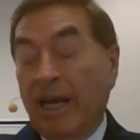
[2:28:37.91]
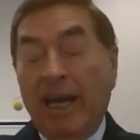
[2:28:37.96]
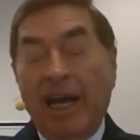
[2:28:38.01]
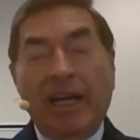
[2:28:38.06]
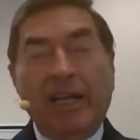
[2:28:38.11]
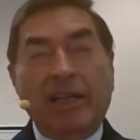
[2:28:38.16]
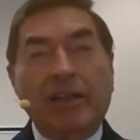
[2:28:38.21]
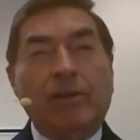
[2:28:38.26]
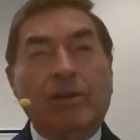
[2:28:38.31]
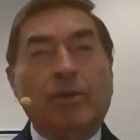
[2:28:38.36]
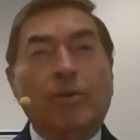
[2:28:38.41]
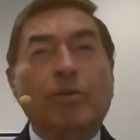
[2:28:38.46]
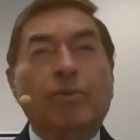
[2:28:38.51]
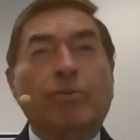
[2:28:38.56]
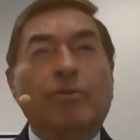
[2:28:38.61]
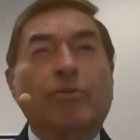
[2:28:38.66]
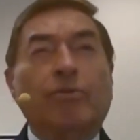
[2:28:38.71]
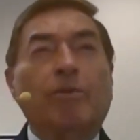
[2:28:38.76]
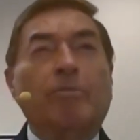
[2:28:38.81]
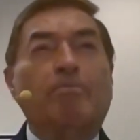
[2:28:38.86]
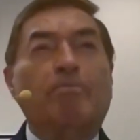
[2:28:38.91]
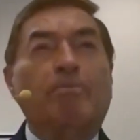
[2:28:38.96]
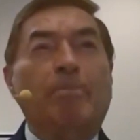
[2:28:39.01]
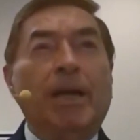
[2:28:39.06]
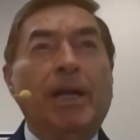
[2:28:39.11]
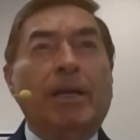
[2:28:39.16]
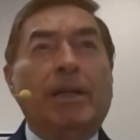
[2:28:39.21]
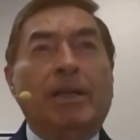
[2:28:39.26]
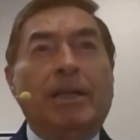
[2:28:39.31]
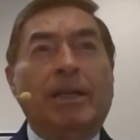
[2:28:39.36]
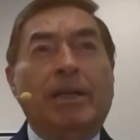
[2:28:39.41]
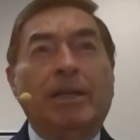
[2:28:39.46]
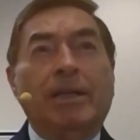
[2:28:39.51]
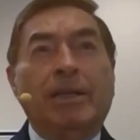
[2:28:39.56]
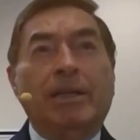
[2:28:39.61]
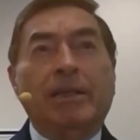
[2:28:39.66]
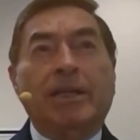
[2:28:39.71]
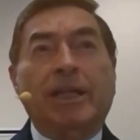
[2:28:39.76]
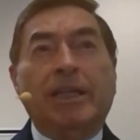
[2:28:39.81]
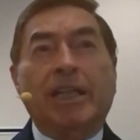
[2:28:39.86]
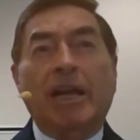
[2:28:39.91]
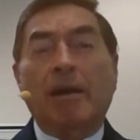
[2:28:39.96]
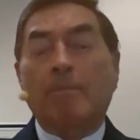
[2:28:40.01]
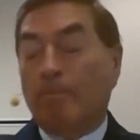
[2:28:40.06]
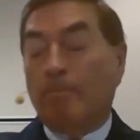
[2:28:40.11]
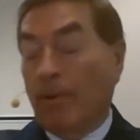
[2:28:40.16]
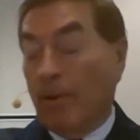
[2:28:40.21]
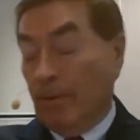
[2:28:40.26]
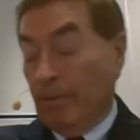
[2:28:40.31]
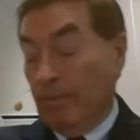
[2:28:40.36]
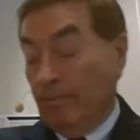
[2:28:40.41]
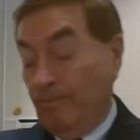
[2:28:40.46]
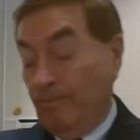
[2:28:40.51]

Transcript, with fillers: and to rebuild the temple.